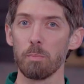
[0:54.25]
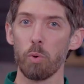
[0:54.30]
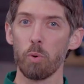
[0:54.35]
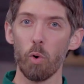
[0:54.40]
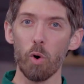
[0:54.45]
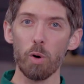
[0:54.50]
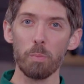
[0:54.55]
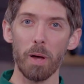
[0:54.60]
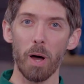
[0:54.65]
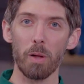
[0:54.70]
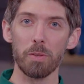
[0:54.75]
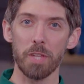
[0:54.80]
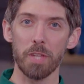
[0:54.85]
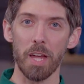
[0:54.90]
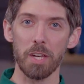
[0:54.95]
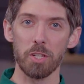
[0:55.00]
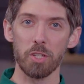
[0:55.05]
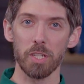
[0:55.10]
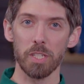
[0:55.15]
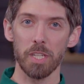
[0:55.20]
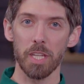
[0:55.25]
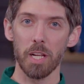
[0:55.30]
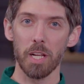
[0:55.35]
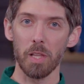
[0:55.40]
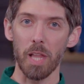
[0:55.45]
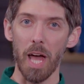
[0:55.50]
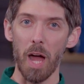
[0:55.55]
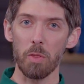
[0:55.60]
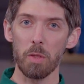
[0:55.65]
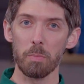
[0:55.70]
Poor belt tension can
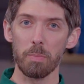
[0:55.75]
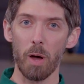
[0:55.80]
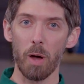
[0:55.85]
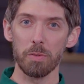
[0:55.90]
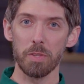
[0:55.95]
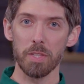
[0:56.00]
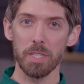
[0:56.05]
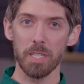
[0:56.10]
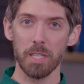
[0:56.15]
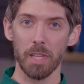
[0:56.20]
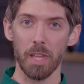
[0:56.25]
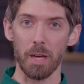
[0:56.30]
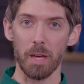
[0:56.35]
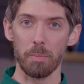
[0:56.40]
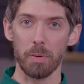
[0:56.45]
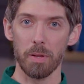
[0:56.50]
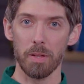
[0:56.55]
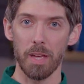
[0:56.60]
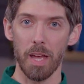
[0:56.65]
allow the belt to slip,